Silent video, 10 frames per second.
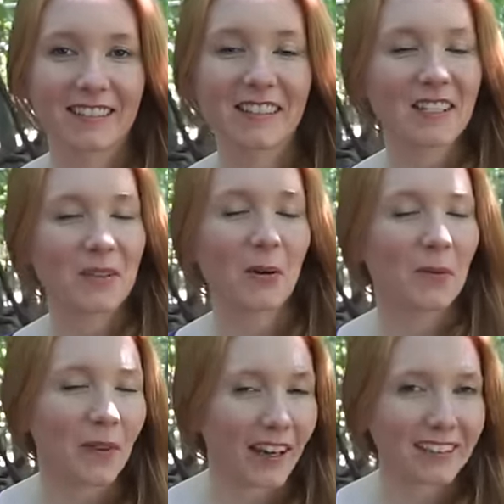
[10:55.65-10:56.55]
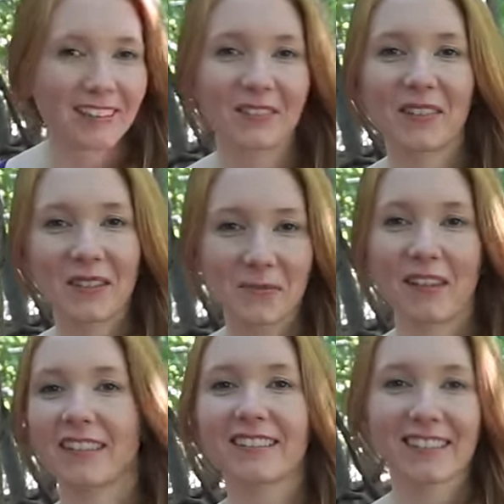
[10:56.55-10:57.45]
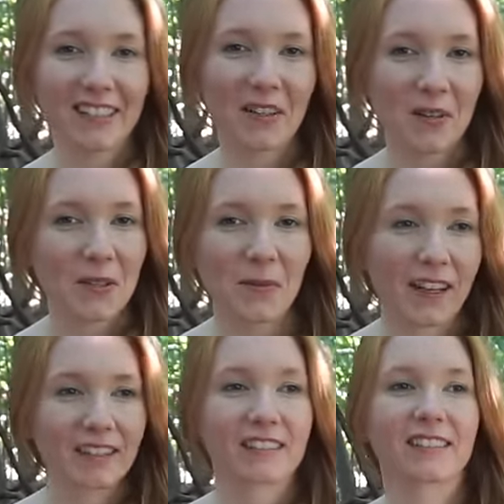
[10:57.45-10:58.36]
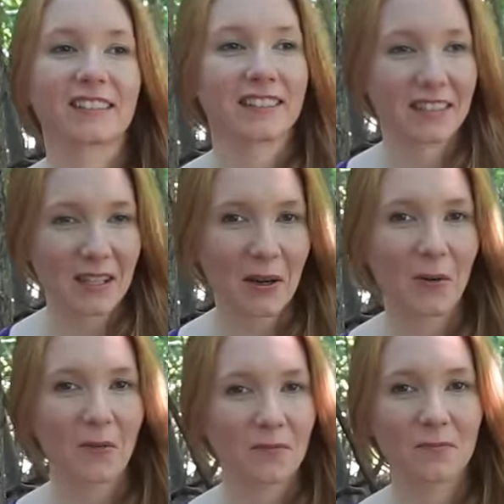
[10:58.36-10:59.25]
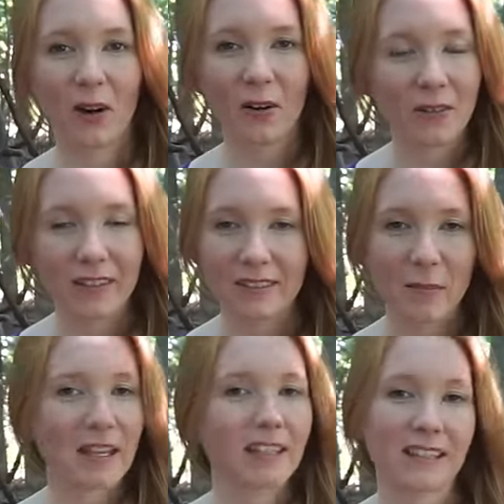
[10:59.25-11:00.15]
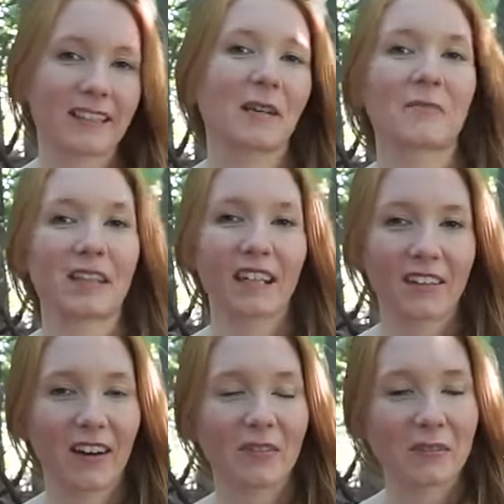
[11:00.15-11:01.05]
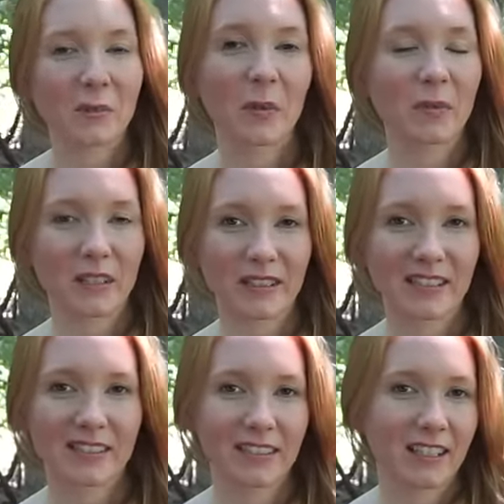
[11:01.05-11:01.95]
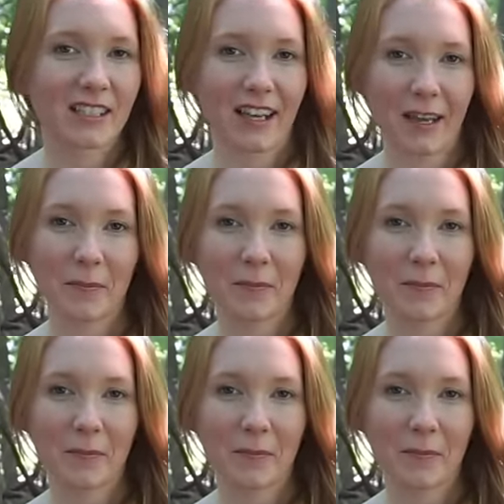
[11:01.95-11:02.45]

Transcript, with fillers: It's just going back to the fundamentals. It all goes back to you know all the basic steps that you have to remember to do each time.